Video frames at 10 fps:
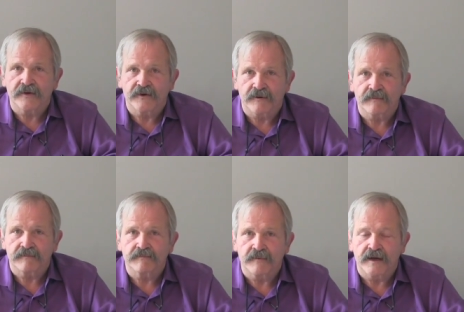
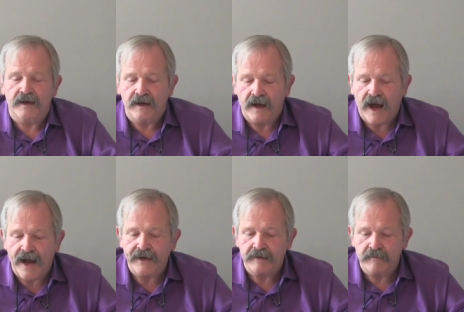your
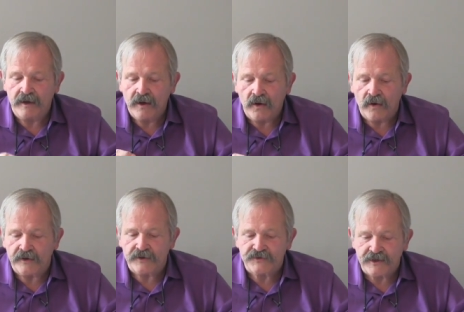item
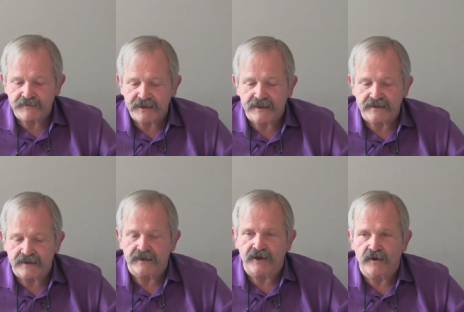or your subject is
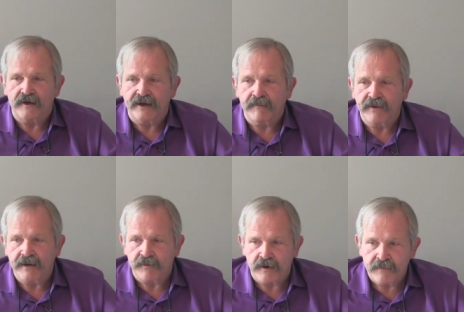going to go on that
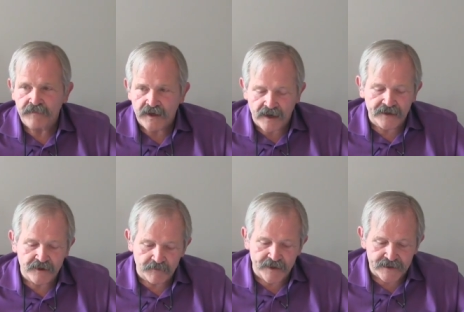paper. And I
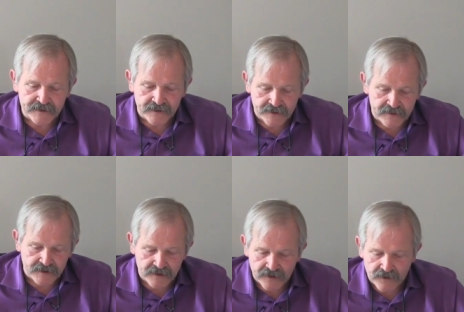know basically
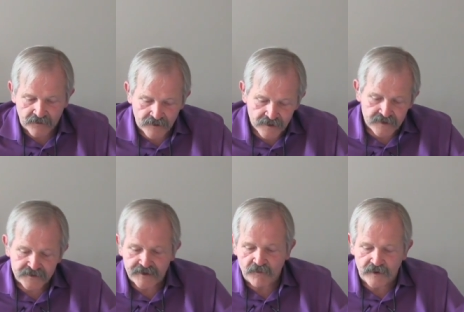it's going to go
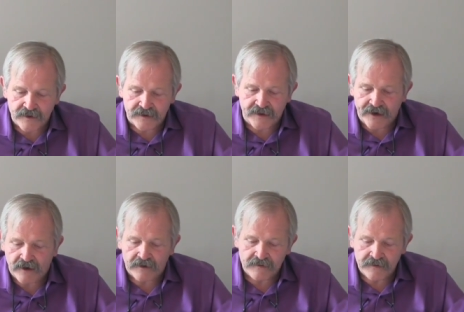somewhere in
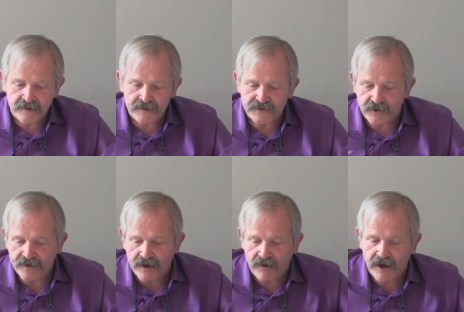there. So
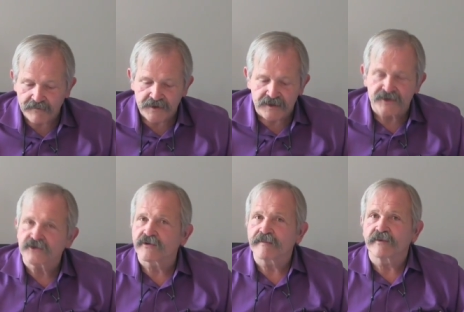now I'm going to
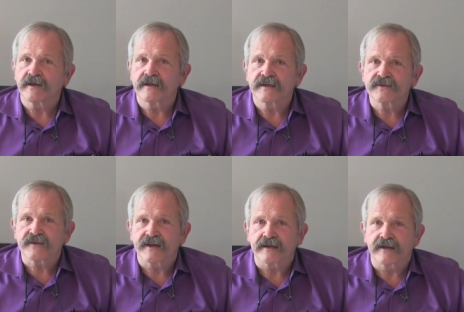scribble on
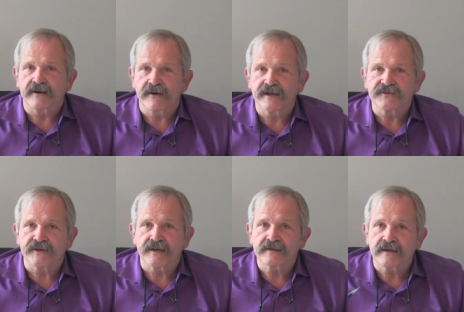this thing like
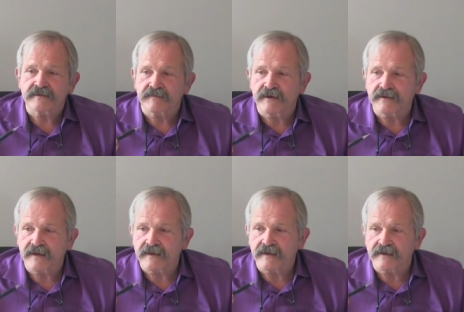crazy, and it
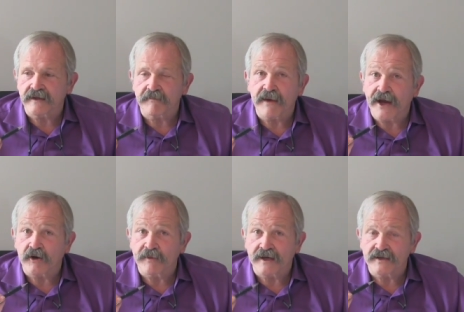doesn't
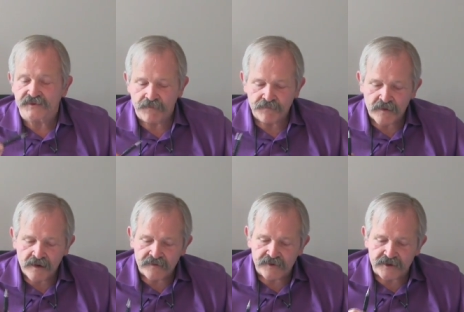matter, because
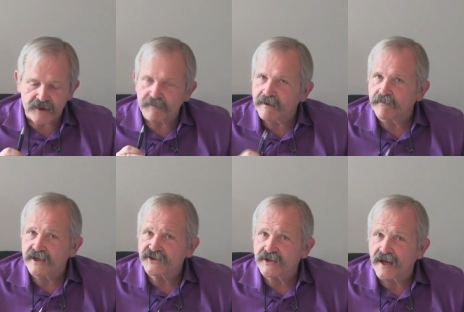there's going to be a
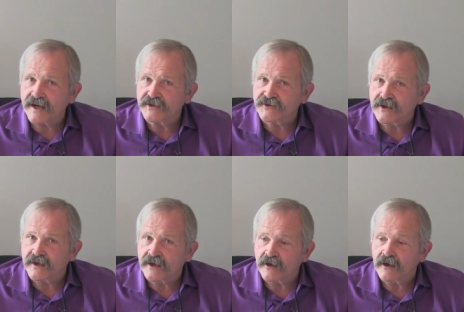bunch of lines on
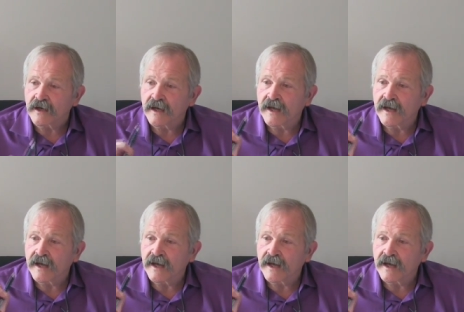here